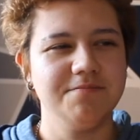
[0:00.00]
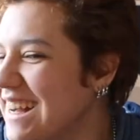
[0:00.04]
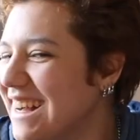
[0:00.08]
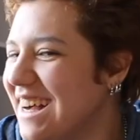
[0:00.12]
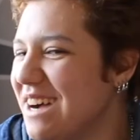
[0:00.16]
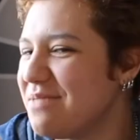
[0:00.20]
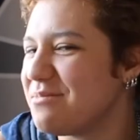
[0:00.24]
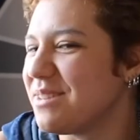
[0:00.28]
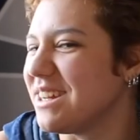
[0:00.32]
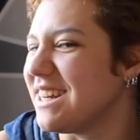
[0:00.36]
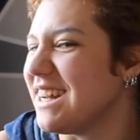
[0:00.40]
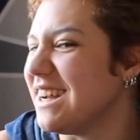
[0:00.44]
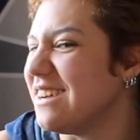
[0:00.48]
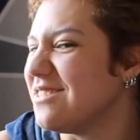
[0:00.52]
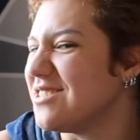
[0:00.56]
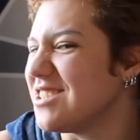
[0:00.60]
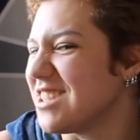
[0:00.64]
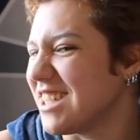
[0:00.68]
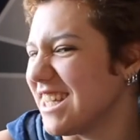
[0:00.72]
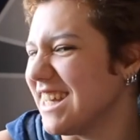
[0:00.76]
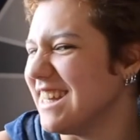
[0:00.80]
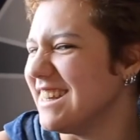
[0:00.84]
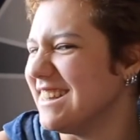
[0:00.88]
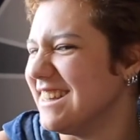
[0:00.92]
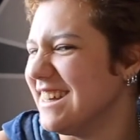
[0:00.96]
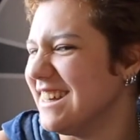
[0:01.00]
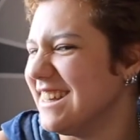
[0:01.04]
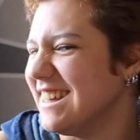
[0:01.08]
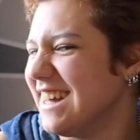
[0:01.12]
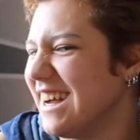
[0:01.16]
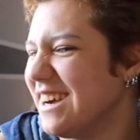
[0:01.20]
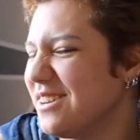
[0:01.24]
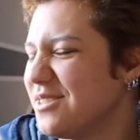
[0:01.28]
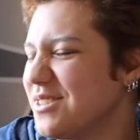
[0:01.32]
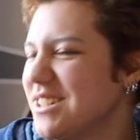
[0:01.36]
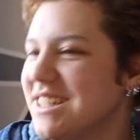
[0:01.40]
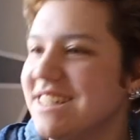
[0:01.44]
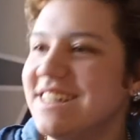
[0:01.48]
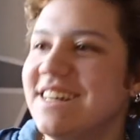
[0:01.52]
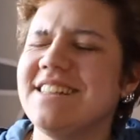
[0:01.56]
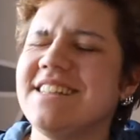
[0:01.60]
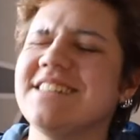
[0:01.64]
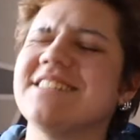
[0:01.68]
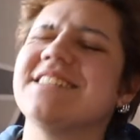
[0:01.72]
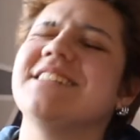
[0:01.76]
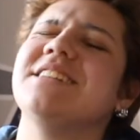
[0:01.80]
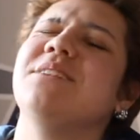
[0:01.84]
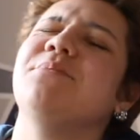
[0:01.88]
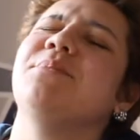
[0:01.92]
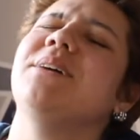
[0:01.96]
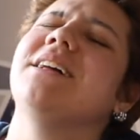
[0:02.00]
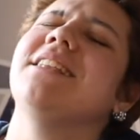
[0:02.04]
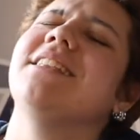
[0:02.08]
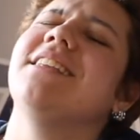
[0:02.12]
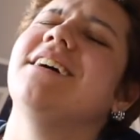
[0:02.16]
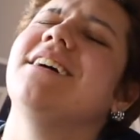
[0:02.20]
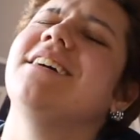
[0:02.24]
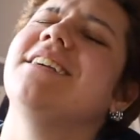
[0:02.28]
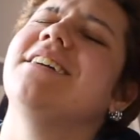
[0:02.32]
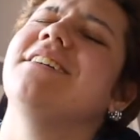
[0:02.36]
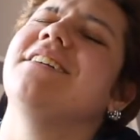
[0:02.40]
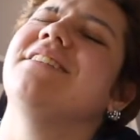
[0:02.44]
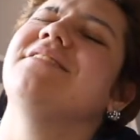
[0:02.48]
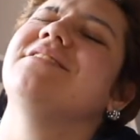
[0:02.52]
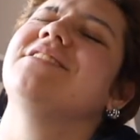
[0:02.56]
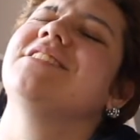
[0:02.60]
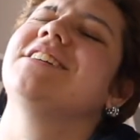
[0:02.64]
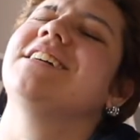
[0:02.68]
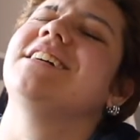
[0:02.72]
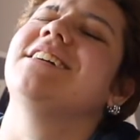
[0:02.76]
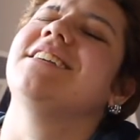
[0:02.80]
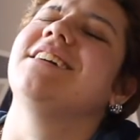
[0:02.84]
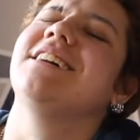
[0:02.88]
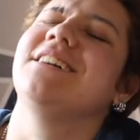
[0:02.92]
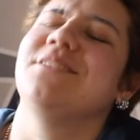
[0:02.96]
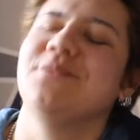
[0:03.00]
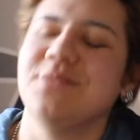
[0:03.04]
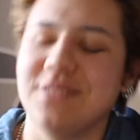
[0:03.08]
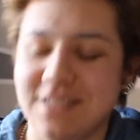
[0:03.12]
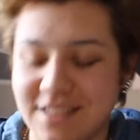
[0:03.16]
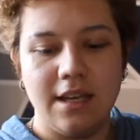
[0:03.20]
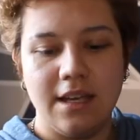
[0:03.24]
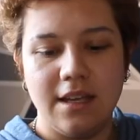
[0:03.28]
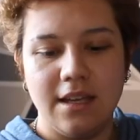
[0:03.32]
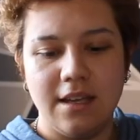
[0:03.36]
I'm gonna have to cut that out. There's gonna be a lot I have to cut out.